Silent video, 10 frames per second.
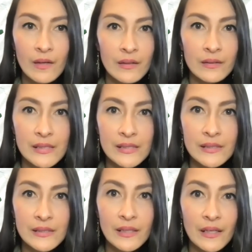let's
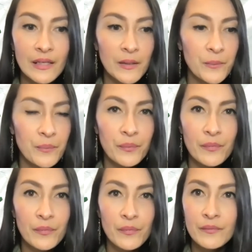see,
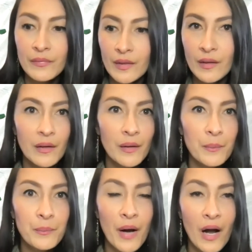
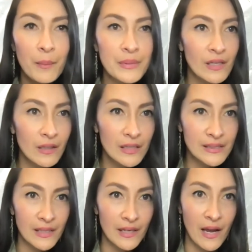Bob, Douglas,
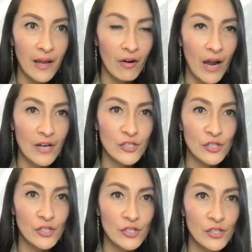and I are actually
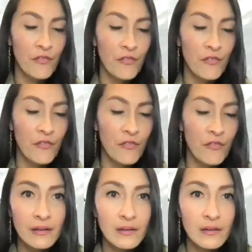involved in.